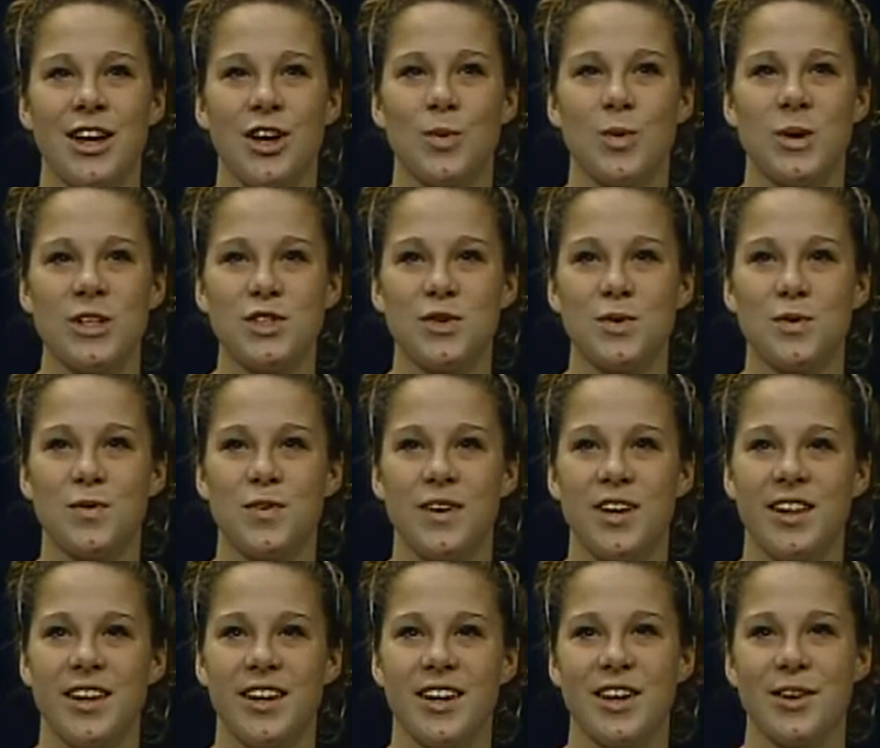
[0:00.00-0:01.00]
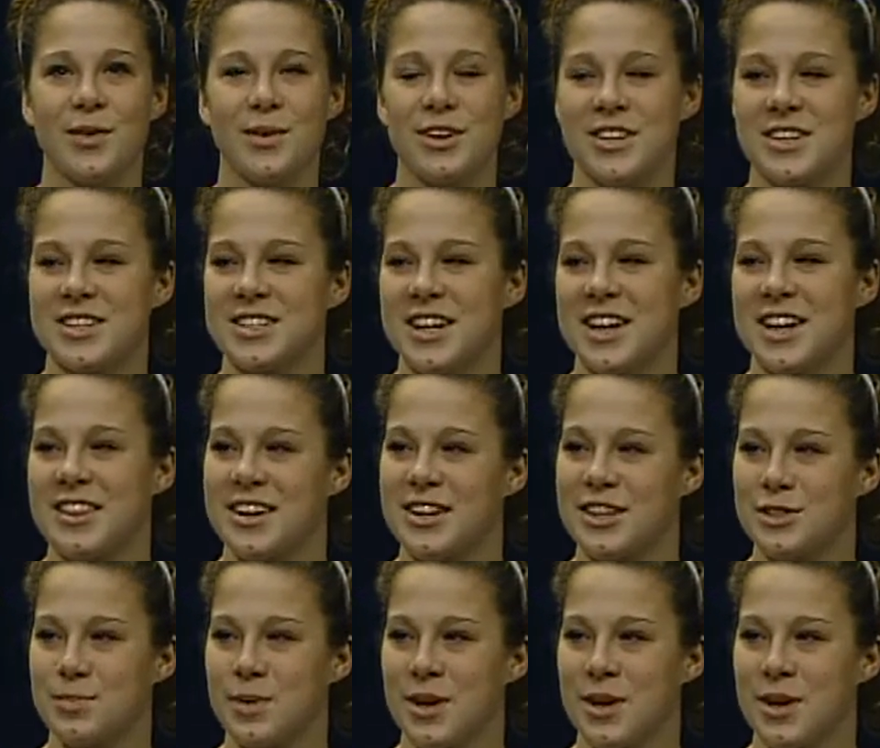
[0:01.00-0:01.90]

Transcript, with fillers: once you feel it, you understand that it's